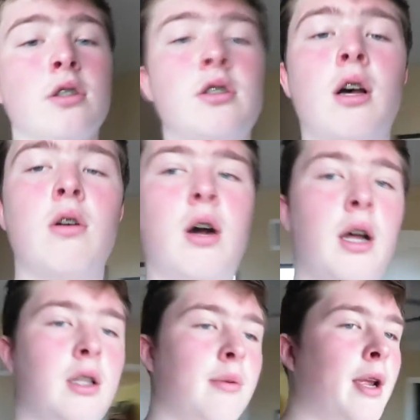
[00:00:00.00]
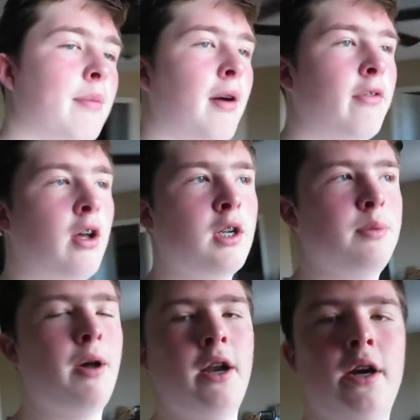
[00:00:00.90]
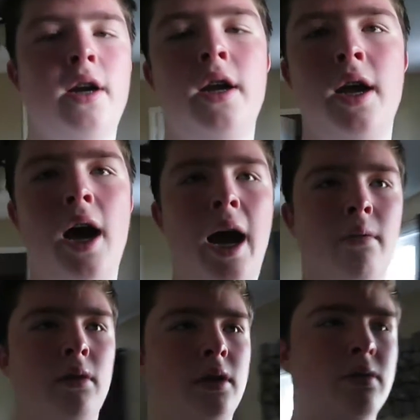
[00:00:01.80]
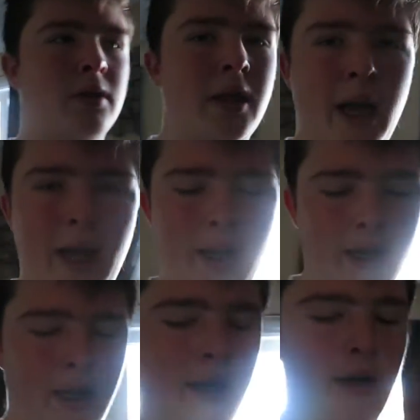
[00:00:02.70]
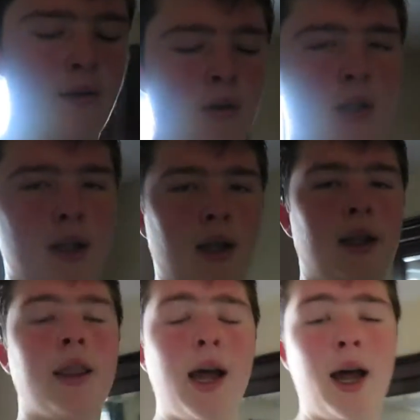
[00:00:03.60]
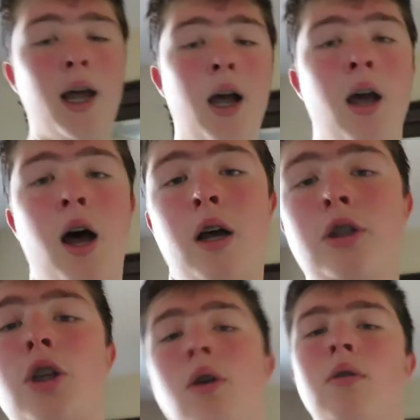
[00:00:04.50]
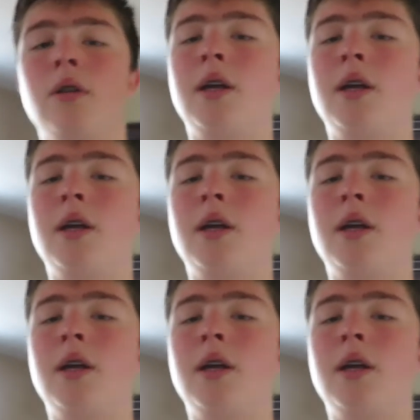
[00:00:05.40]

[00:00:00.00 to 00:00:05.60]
so to make my vlogs better, I will use that and everything like that. So